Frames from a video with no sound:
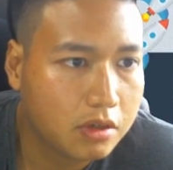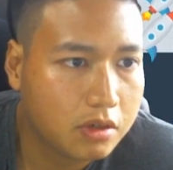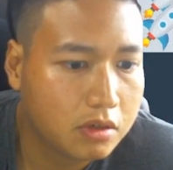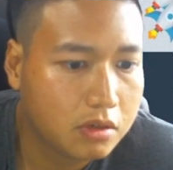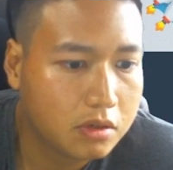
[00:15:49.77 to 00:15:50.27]

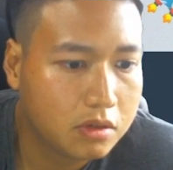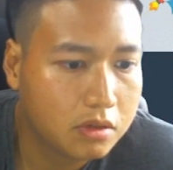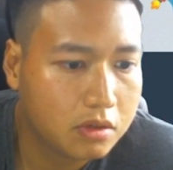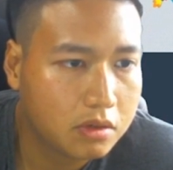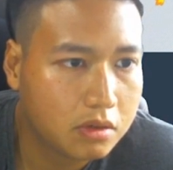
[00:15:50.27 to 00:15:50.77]
this
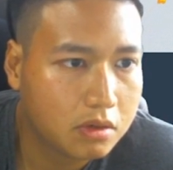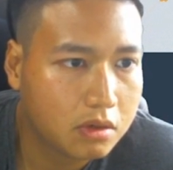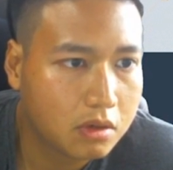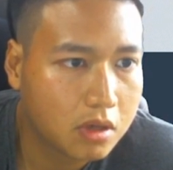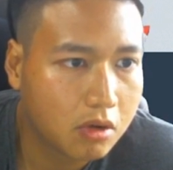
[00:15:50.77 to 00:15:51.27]

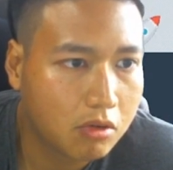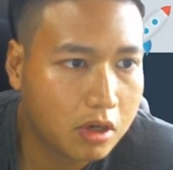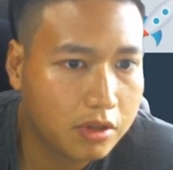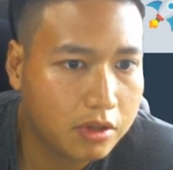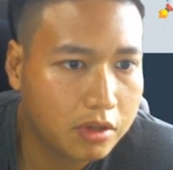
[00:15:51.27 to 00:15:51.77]

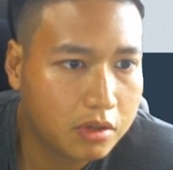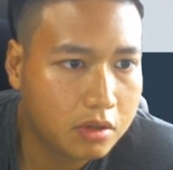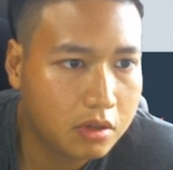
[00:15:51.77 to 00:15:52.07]
calculator here,